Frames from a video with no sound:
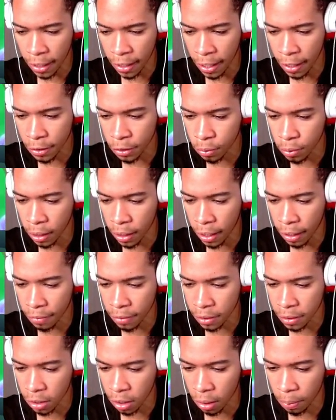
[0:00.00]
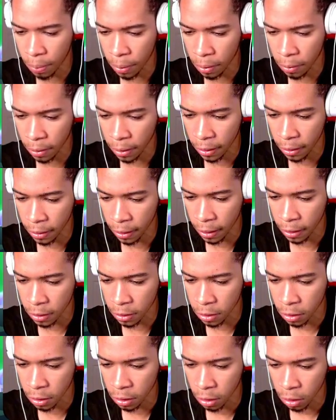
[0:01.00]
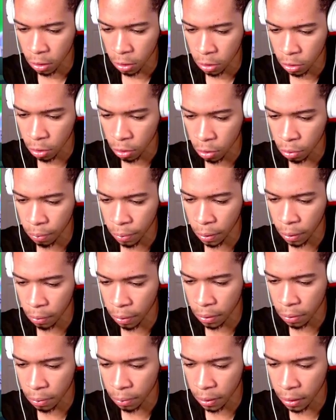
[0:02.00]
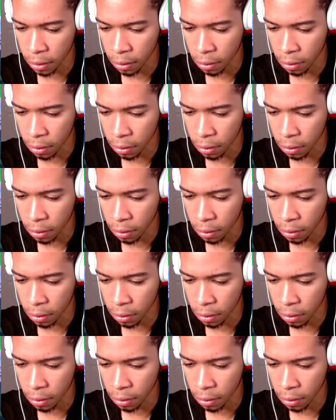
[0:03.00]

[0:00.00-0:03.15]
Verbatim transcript: I do not have the star power yet, guys, so do bear with me.